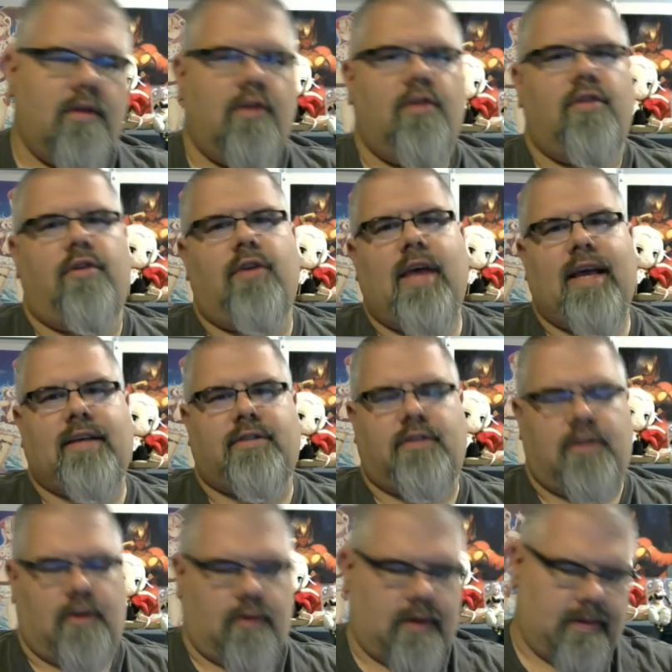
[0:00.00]
The last
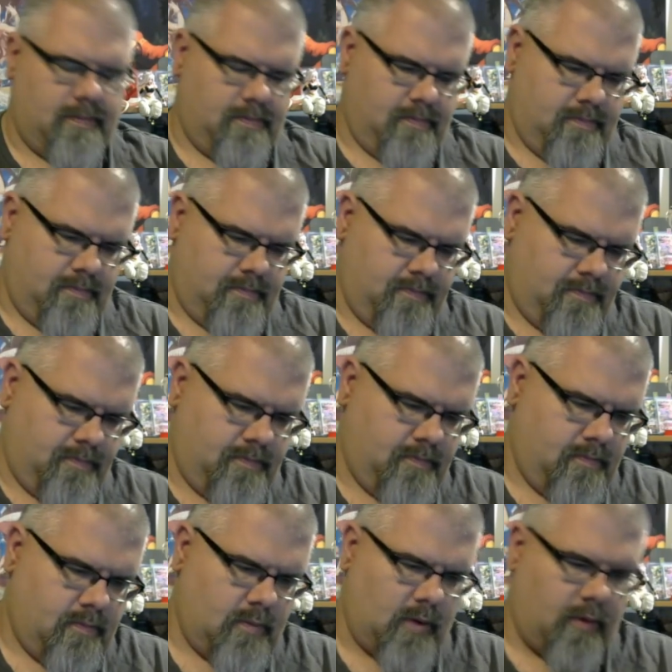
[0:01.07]
unit,
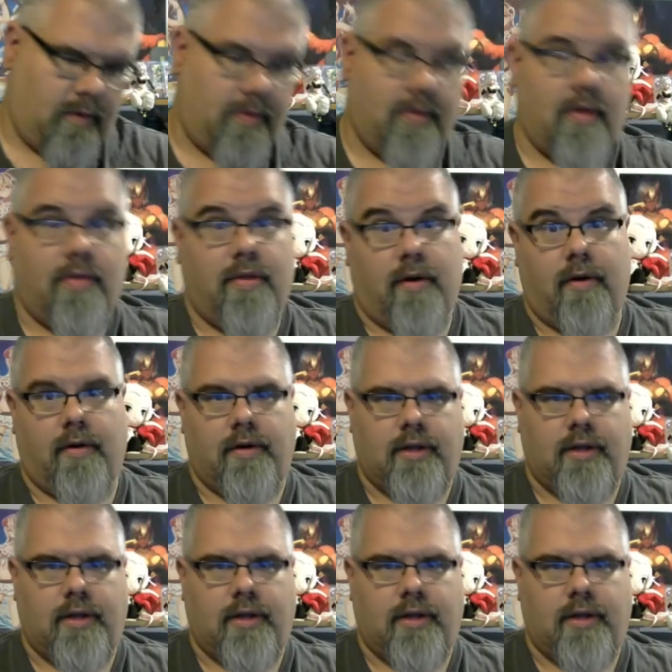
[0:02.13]
or the 3rd